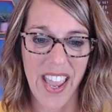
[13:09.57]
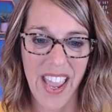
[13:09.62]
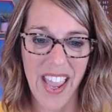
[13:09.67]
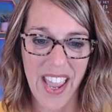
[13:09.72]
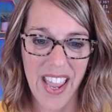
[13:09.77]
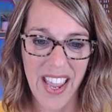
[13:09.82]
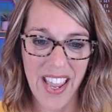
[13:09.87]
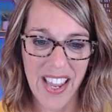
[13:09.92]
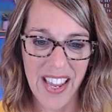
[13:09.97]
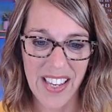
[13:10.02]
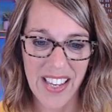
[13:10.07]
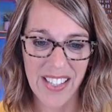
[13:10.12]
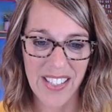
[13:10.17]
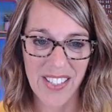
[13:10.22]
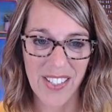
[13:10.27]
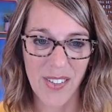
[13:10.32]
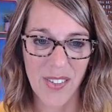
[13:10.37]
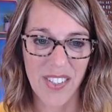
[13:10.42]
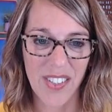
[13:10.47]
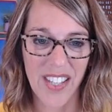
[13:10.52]
k,
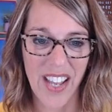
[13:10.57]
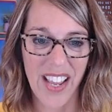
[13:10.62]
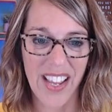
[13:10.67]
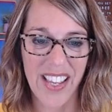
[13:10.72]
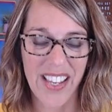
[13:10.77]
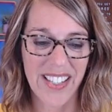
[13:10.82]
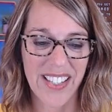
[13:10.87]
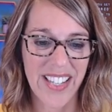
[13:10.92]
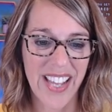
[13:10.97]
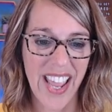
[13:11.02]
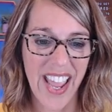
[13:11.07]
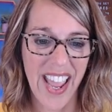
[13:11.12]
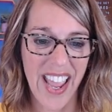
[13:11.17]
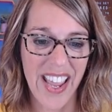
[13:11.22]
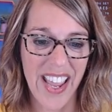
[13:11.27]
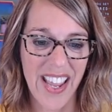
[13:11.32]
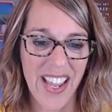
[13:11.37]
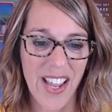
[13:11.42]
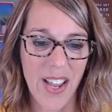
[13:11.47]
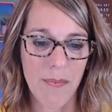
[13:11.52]
so second
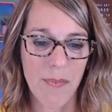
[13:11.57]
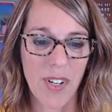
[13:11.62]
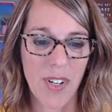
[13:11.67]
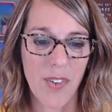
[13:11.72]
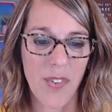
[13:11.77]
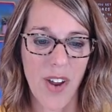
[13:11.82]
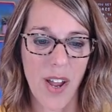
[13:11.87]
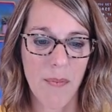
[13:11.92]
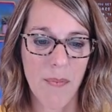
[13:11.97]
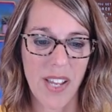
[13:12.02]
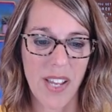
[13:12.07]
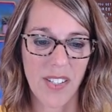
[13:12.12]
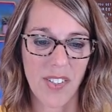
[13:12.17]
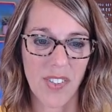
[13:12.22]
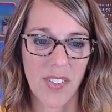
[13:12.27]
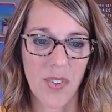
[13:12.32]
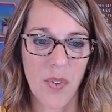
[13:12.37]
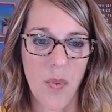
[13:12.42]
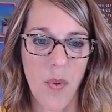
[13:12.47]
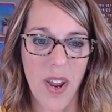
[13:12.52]
k, I'm going to grab my
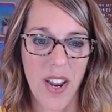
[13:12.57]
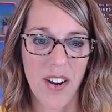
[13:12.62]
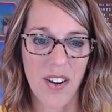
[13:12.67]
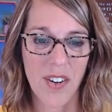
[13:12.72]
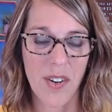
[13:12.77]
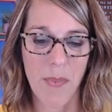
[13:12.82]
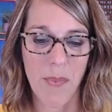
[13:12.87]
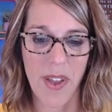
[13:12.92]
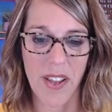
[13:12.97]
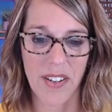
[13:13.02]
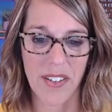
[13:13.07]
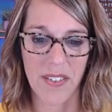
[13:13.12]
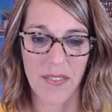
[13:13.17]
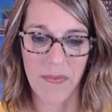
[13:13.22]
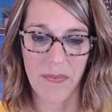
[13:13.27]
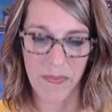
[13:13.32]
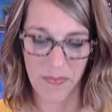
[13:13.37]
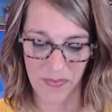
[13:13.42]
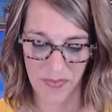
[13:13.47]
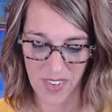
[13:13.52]
squared
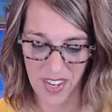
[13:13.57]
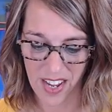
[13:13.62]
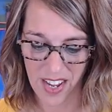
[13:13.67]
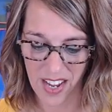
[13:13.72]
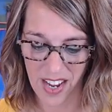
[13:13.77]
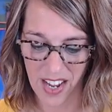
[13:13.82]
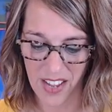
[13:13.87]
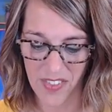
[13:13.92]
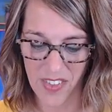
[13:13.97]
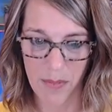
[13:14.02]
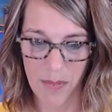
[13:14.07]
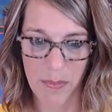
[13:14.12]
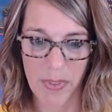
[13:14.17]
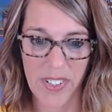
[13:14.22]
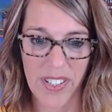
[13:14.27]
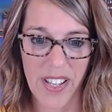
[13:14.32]
button, and then